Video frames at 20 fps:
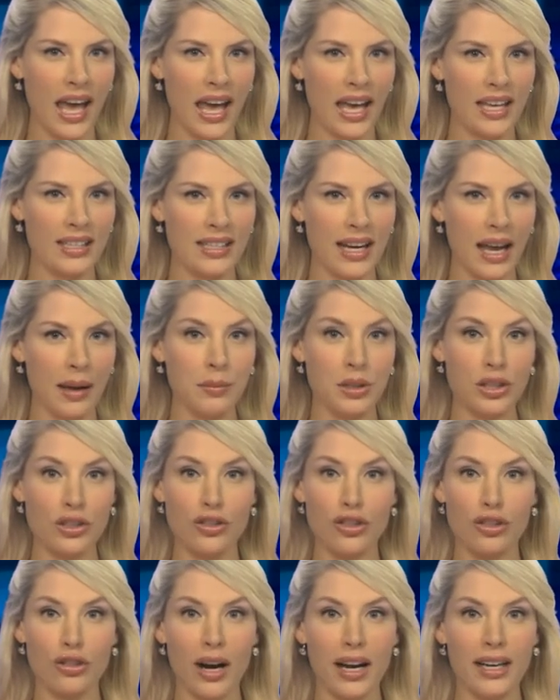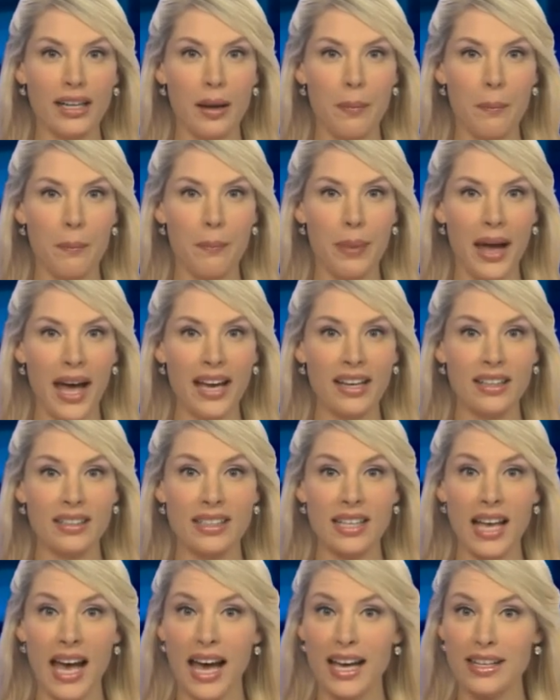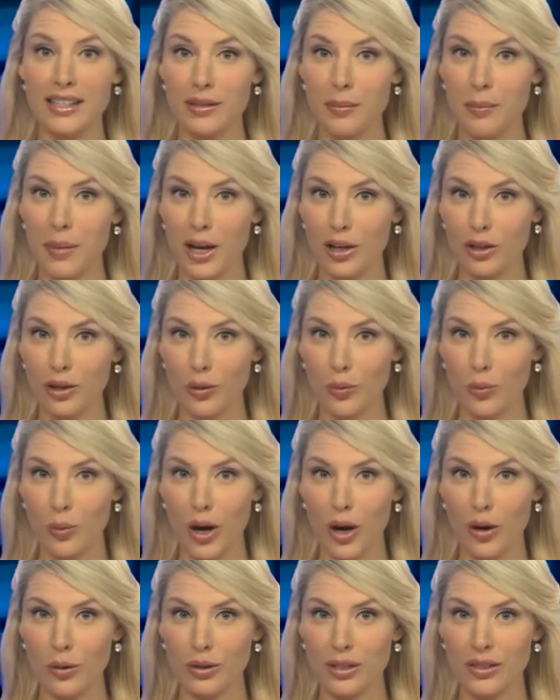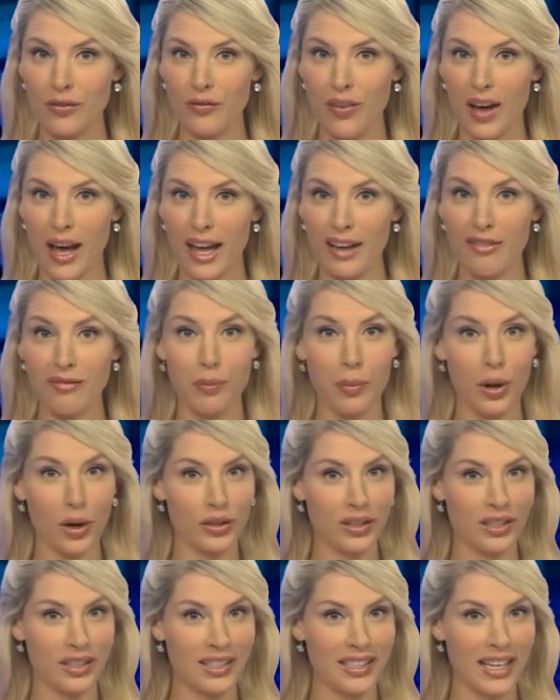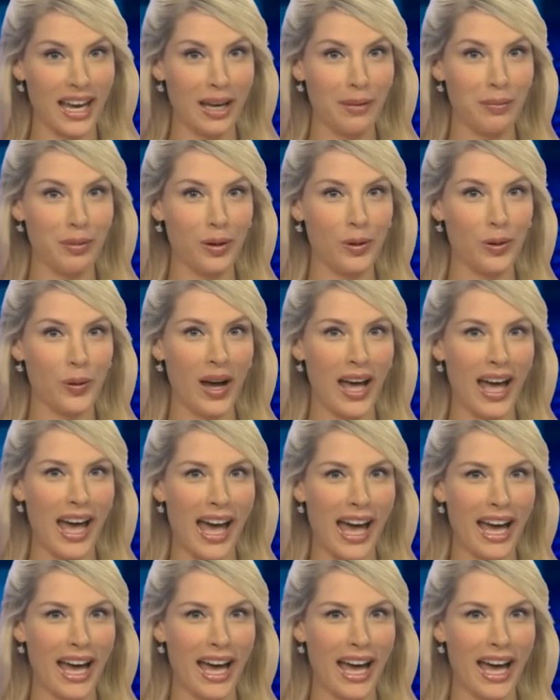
has named Australian banks as among the world's 5 most stable.